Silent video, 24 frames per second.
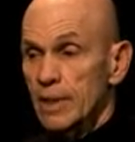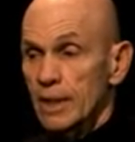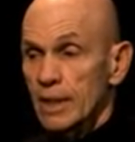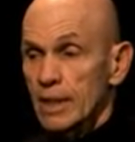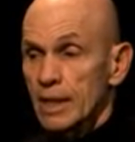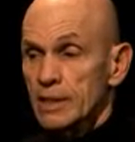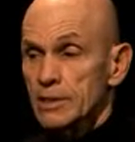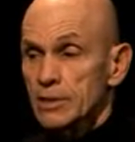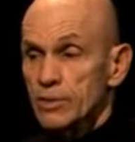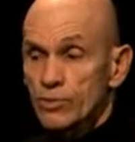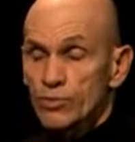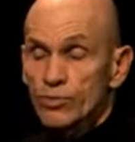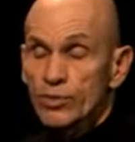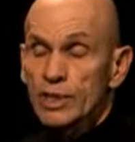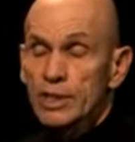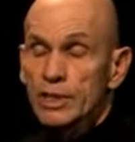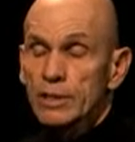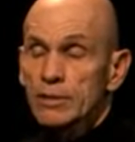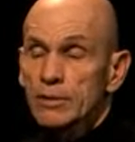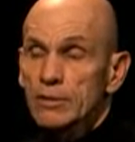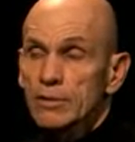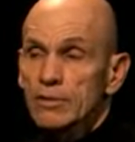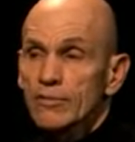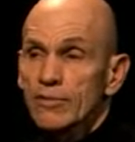as a
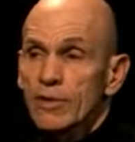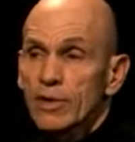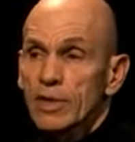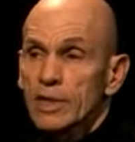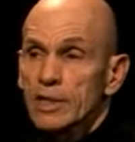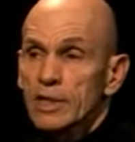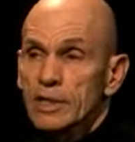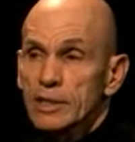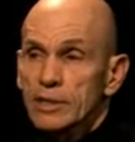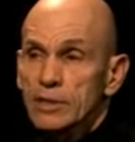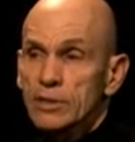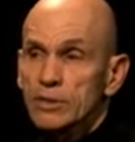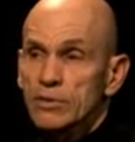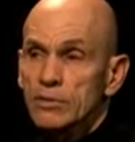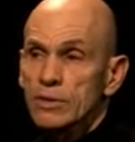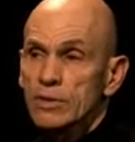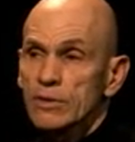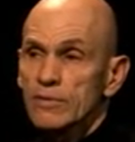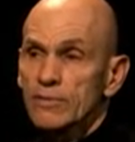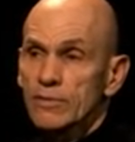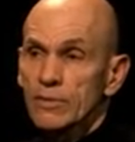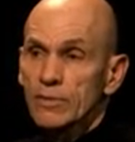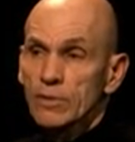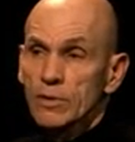reader of art
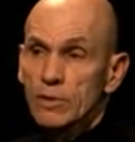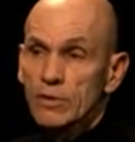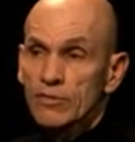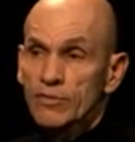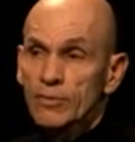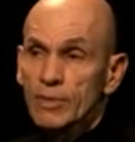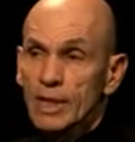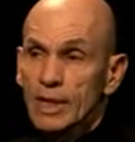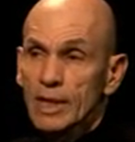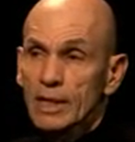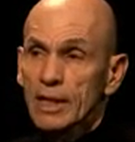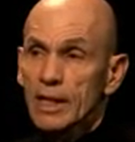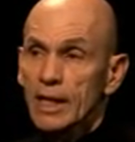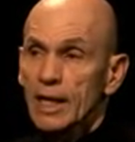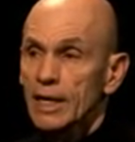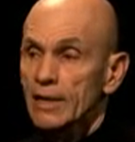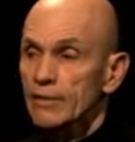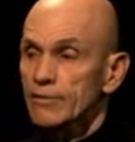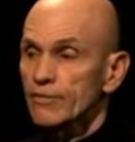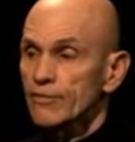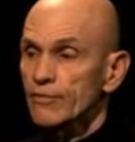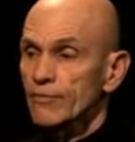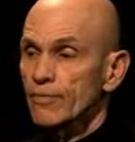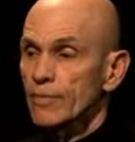history for all of my
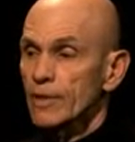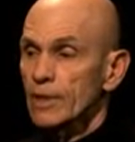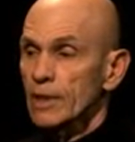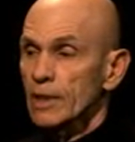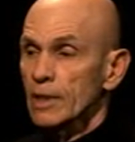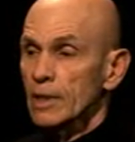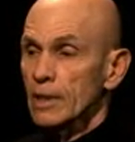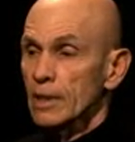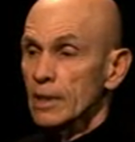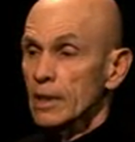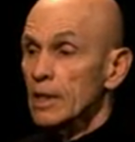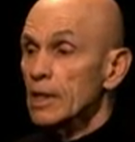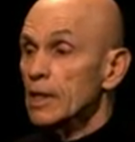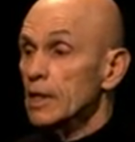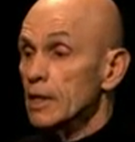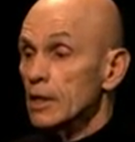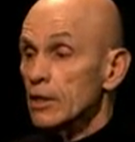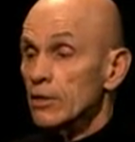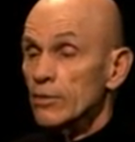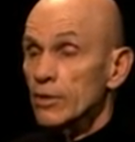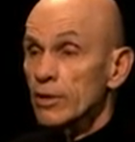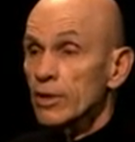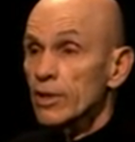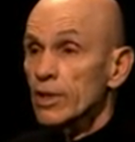life,
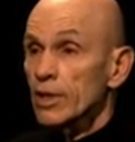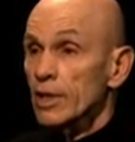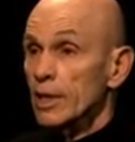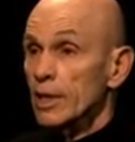here and